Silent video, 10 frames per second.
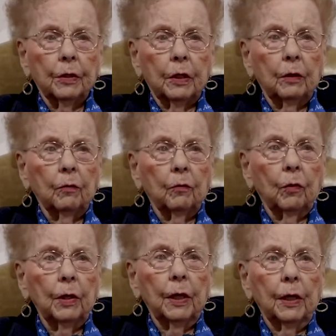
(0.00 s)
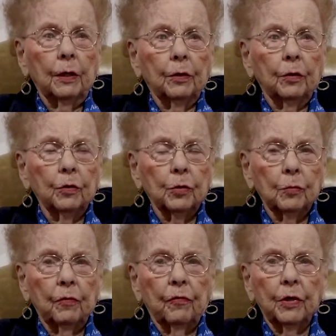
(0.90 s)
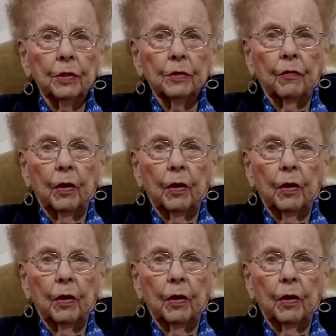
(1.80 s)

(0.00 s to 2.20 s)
and we had to do some evasive